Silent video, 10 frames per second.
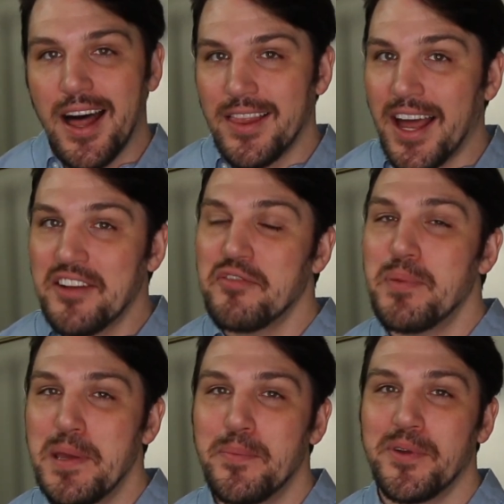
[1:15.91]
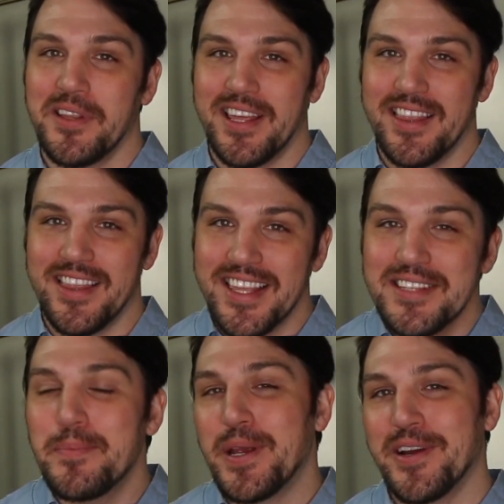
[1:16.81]
a lot of people in
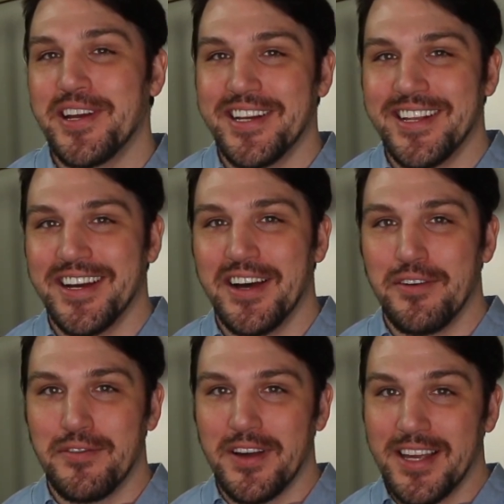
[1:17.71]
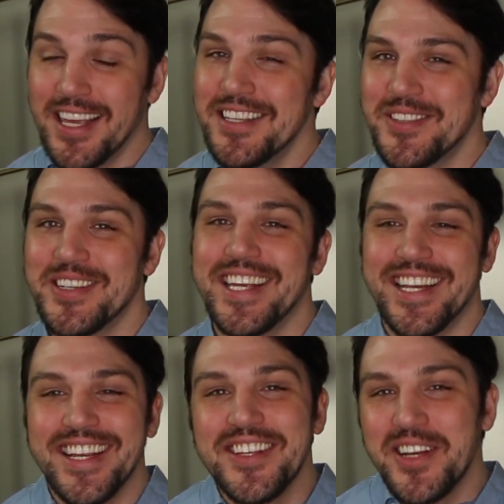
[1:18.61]
this period of uh, history
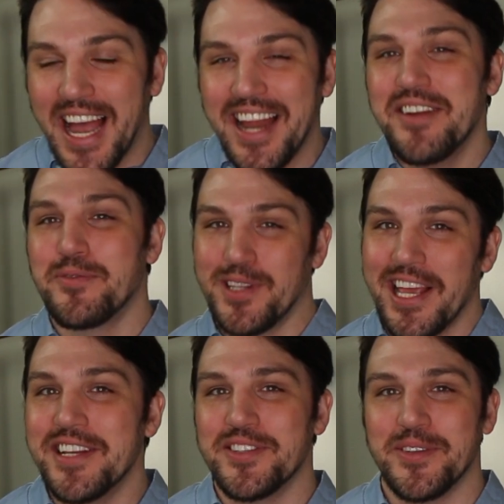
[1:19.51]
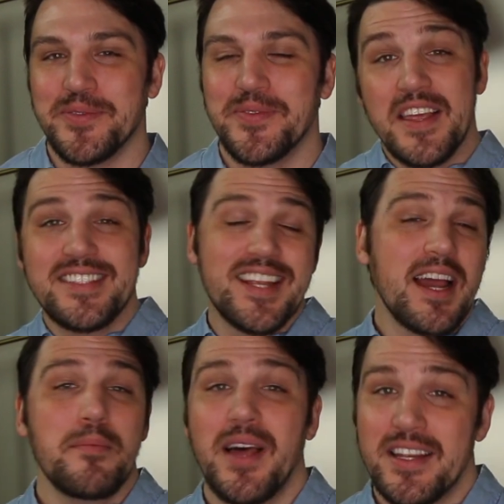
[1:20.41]
can kind of relate to. This
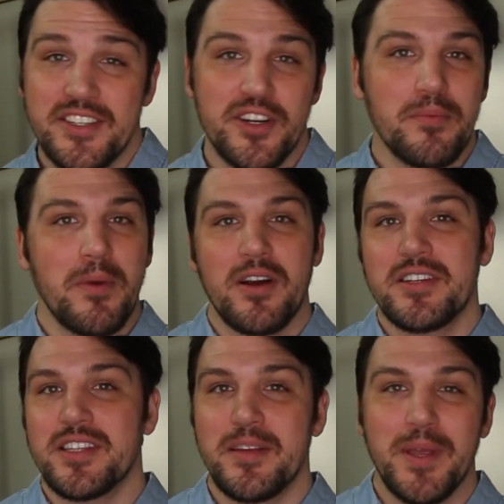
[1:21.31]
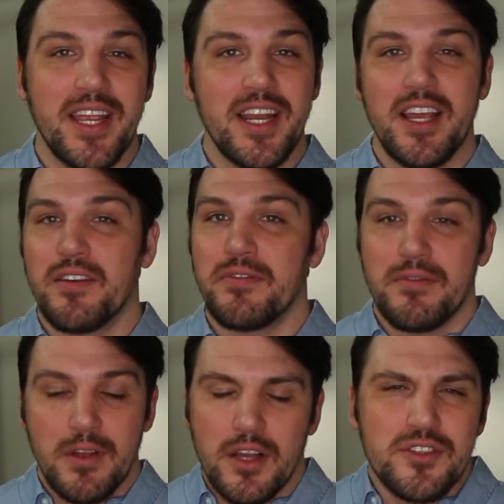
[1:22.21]
time last year marks the beginning of
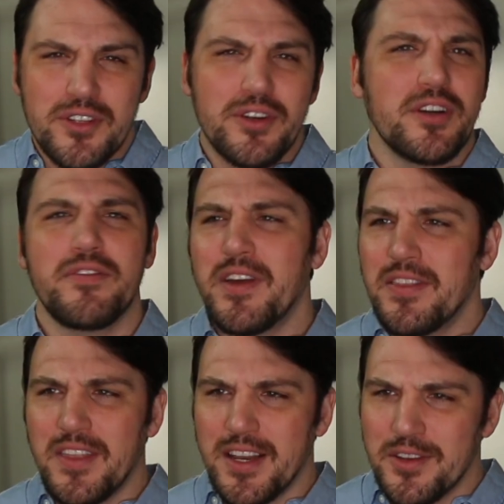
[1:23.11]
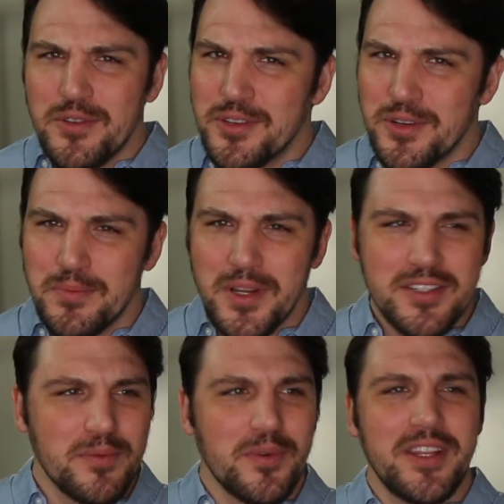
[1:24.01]
a certain event that YouTube
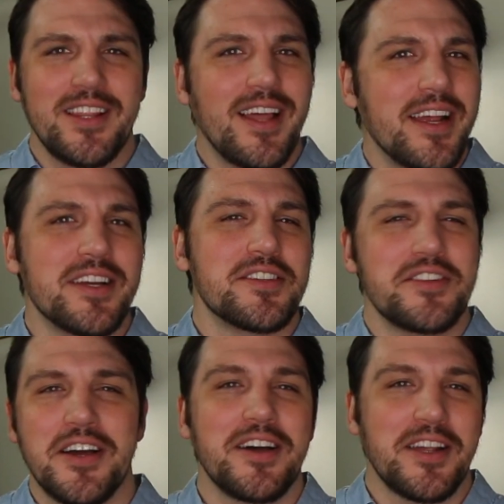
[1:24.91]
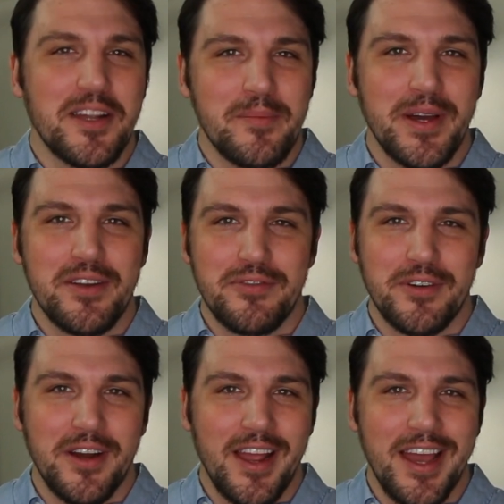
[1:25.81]
doesn't really like us talking about
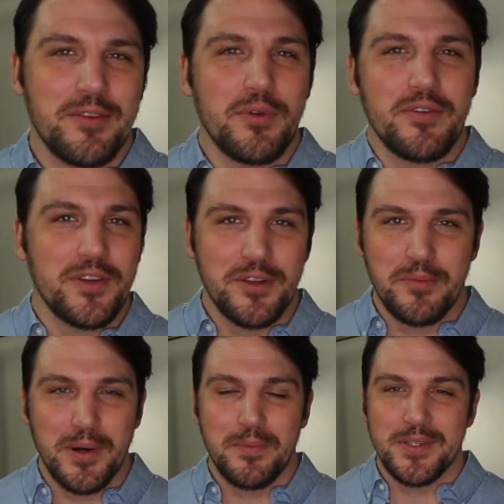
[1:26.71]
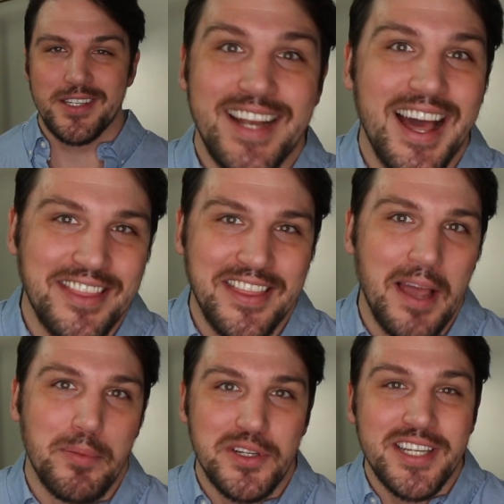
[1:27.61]
for ad revenue purposes. Not that
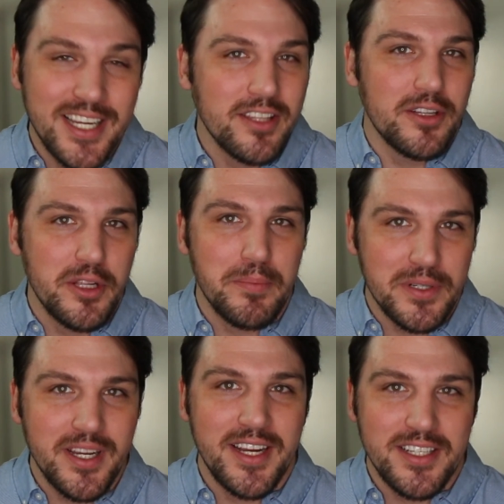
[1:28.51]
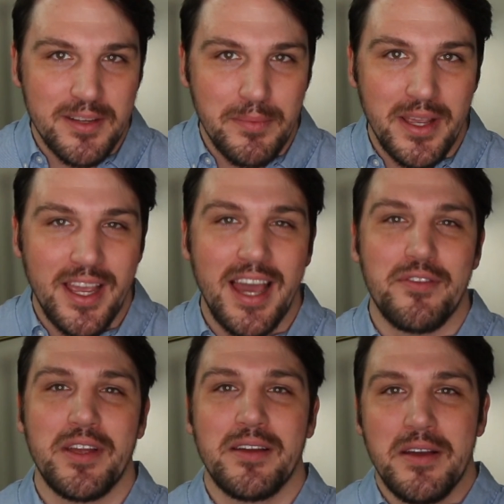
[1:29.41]
that particularly pertains to me
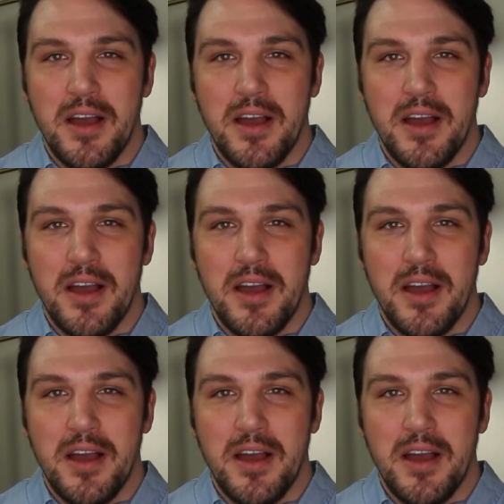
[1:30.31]
having